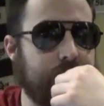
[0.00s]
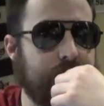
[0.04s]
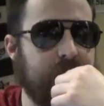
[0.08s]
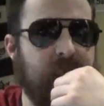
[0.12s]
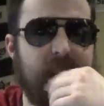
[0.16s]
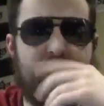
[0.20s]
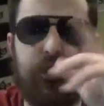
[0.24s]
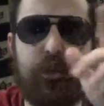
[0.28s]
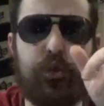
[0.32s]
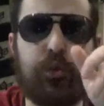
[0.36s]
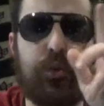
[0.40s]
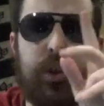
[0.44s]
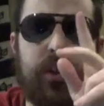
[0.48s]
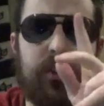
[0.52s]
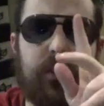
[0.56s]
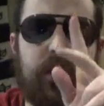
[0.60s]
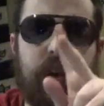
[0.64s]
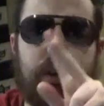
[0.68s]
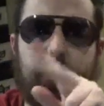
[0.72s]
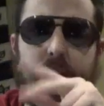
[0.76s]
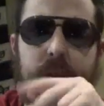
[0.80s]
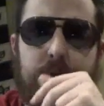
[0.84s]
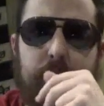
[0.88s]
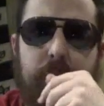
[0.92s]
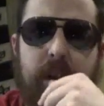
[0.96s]
2 weeks ago.
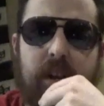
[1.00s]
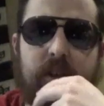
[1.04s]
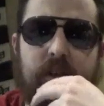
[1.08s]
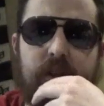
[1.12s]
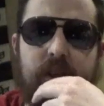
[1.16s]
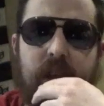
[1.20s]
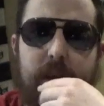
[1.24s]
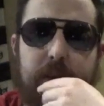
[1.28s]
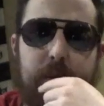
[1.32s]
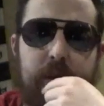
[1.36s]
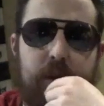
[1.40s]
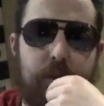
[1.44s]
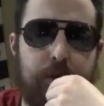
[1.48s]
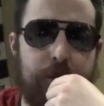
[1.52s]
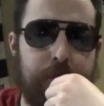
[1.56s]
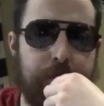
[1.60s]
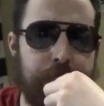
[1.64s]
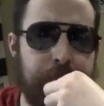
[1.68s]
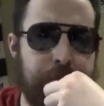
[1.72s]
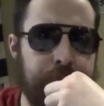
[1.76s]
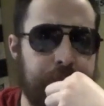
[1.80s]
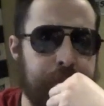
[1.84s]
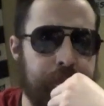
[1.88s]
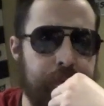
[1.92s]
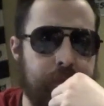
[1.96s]
He made his debut,
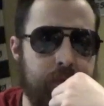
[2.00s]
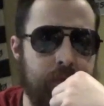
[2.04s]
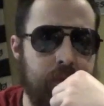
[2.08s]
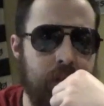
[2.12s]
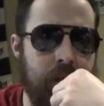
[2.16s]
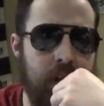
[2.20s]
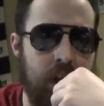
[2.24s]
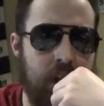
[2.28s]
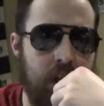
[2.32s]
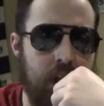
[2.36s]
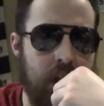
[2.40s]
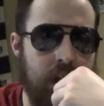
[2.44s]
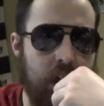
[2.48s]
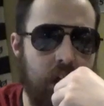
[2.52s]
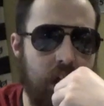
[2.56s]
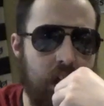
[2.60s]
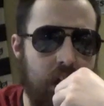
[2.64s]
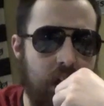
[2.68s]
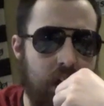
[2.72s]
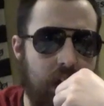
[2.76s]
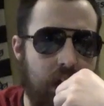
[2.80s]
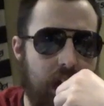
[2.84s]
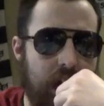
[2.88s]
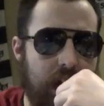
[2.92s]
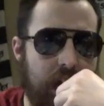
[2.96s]

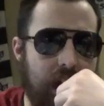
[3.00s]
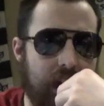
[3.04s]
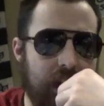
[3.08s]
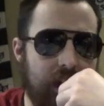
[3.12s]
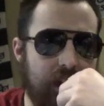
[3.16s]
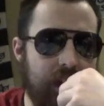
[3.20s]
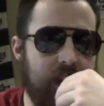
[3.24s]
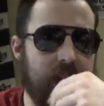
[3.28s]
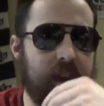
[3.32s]
and